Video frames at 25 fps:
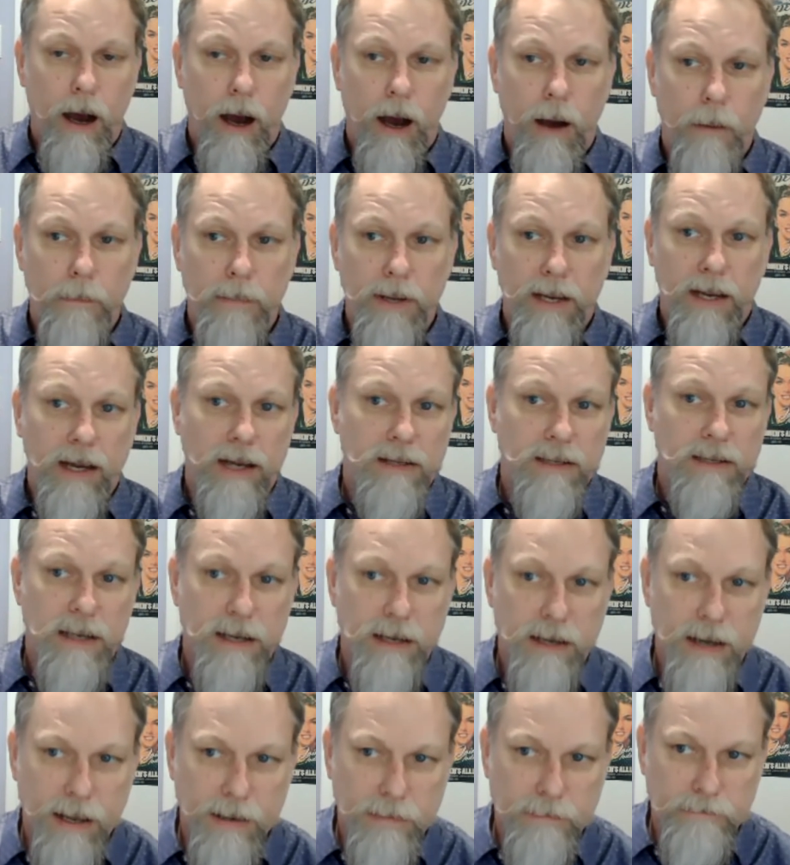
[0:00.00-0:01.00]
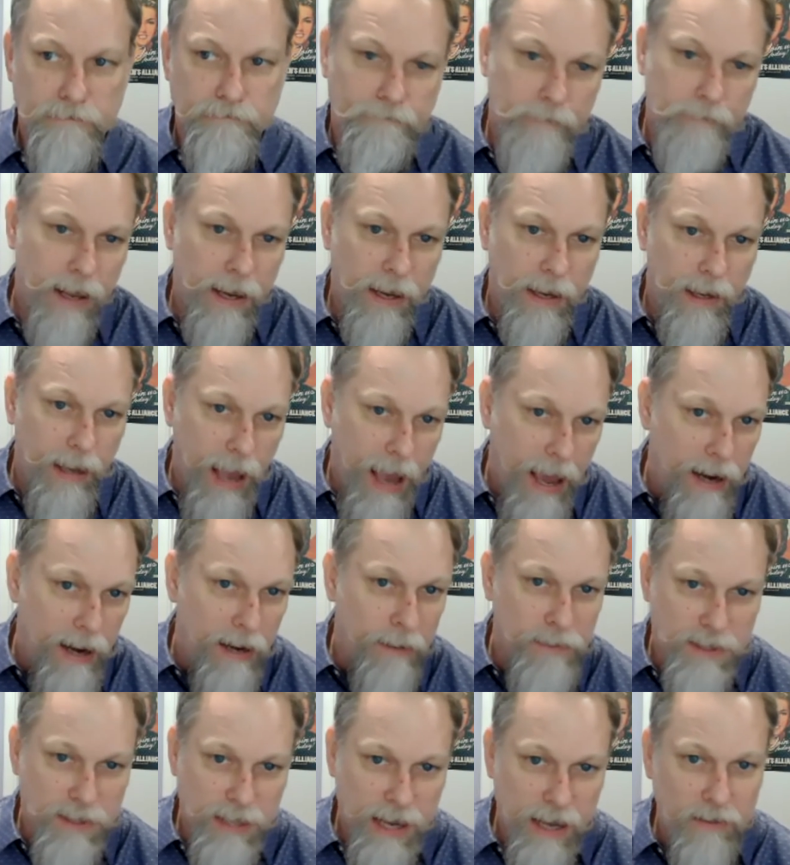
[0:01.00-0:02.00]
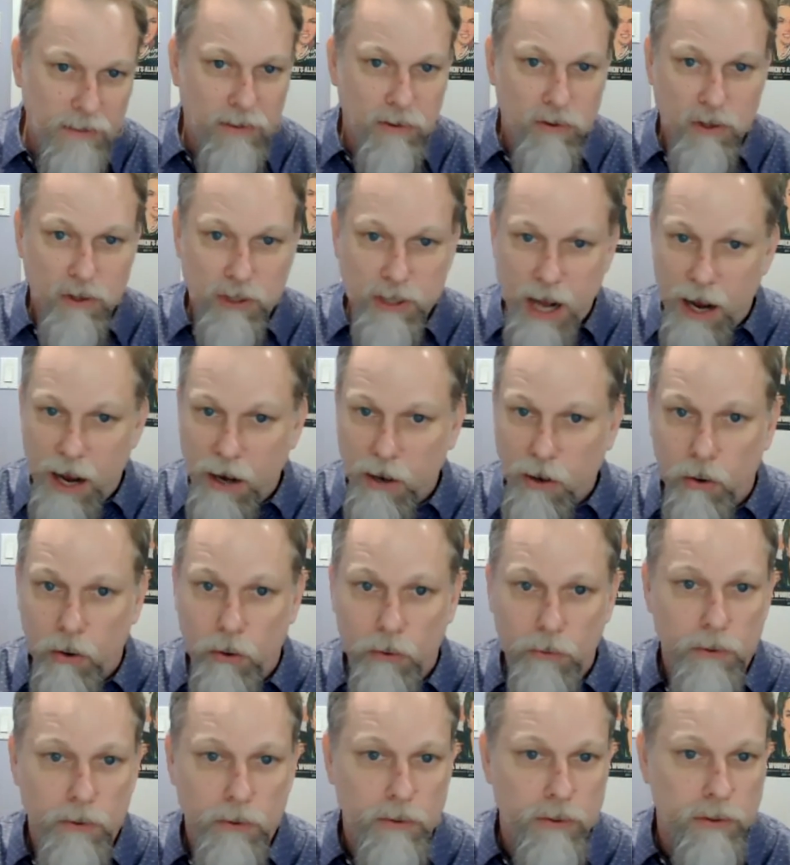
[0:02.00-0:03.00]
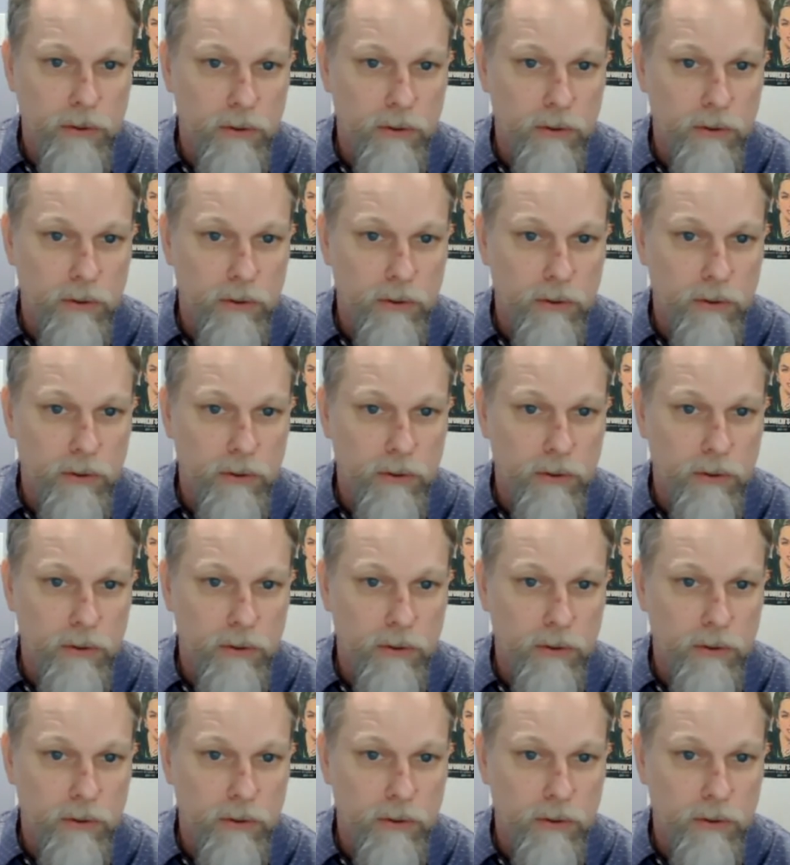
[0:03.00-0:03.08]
because it can upset their stockholders,